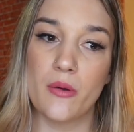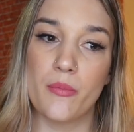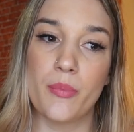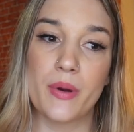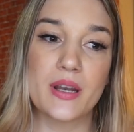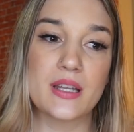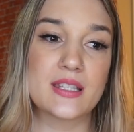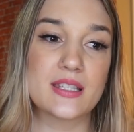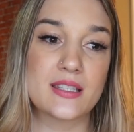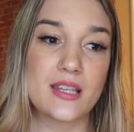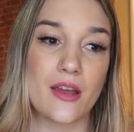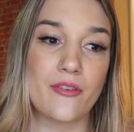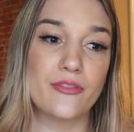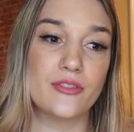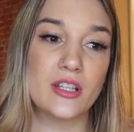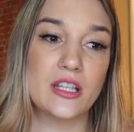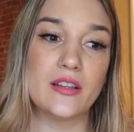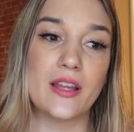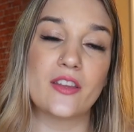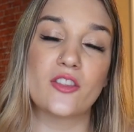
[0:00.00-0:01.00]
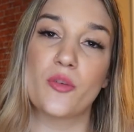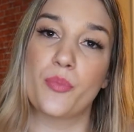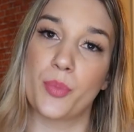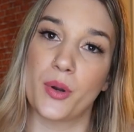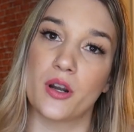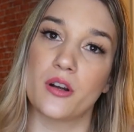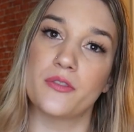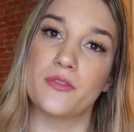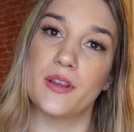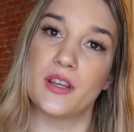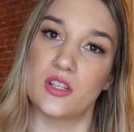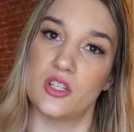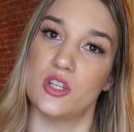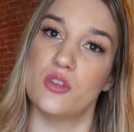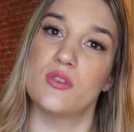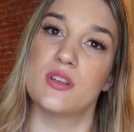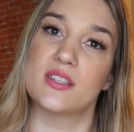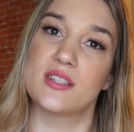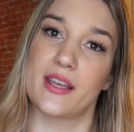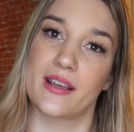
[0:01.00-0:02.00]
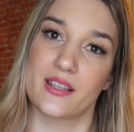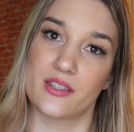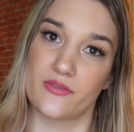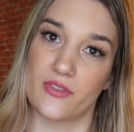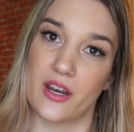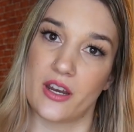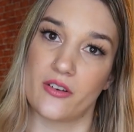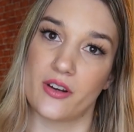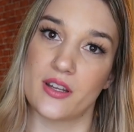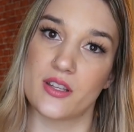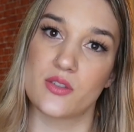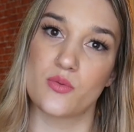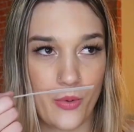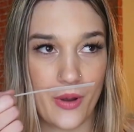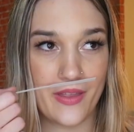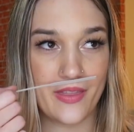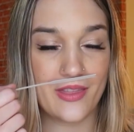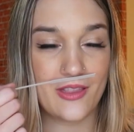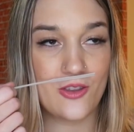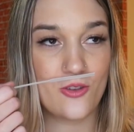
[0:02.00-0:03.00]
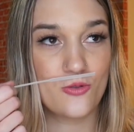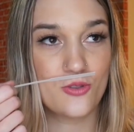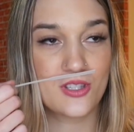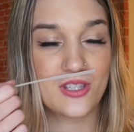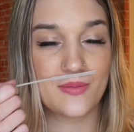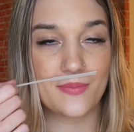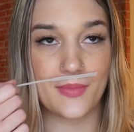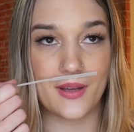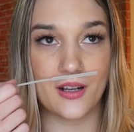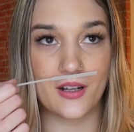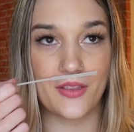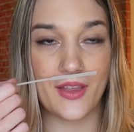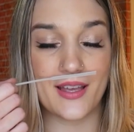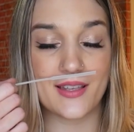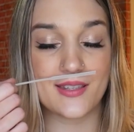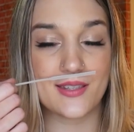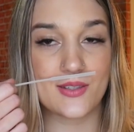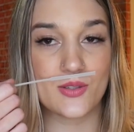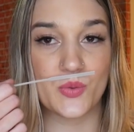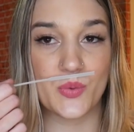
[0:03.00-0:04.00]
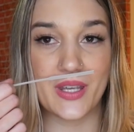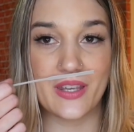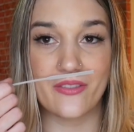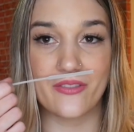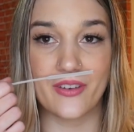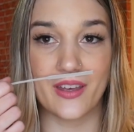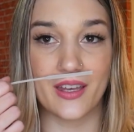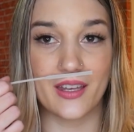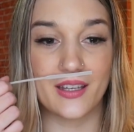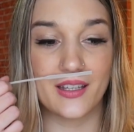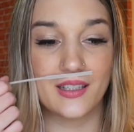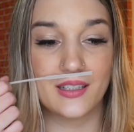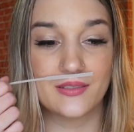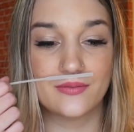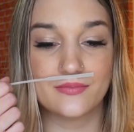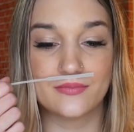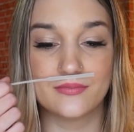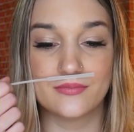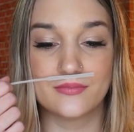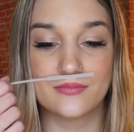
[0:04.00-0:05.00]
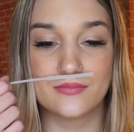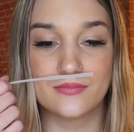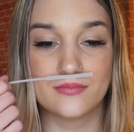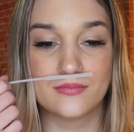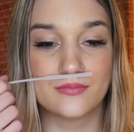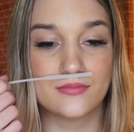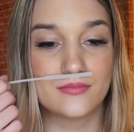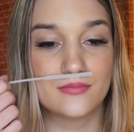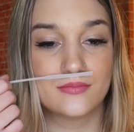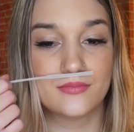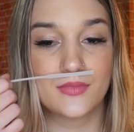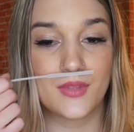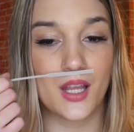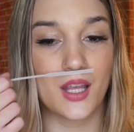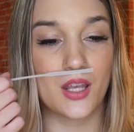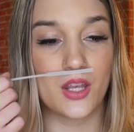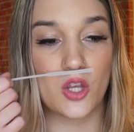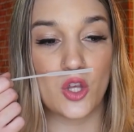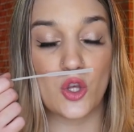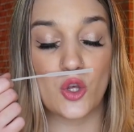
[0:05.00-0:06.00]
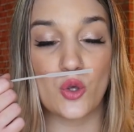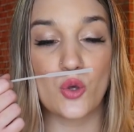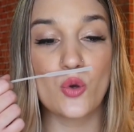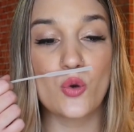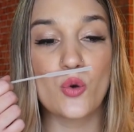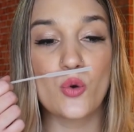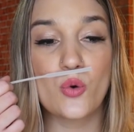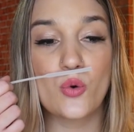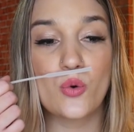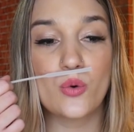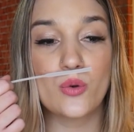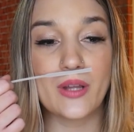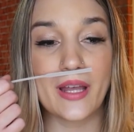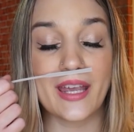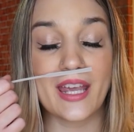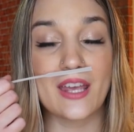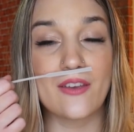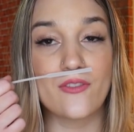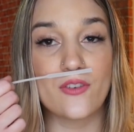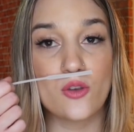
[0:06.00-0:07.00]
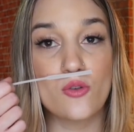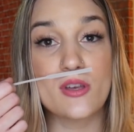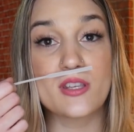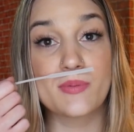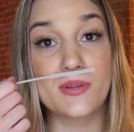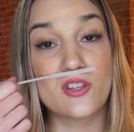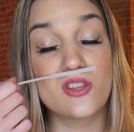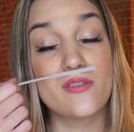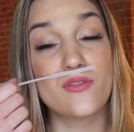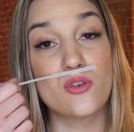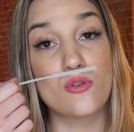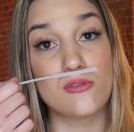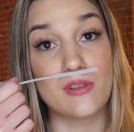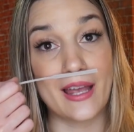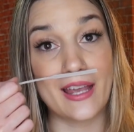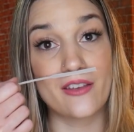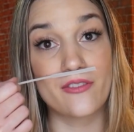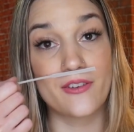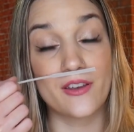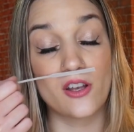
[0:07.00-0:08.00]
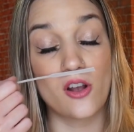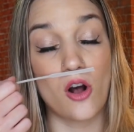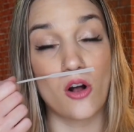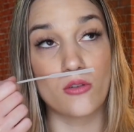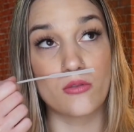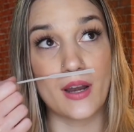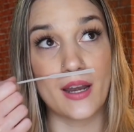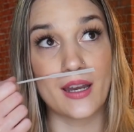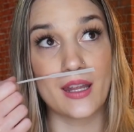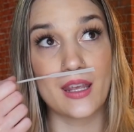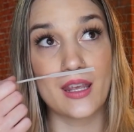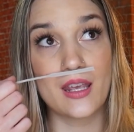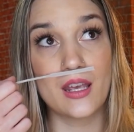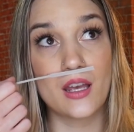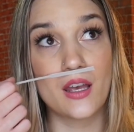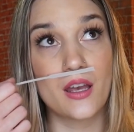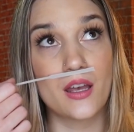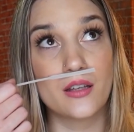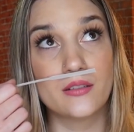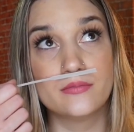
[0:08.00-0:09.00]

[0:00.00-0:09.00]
but it's definitely like the perfect unisex fragrance. When you smell that sweet fig, especially if you like fig already,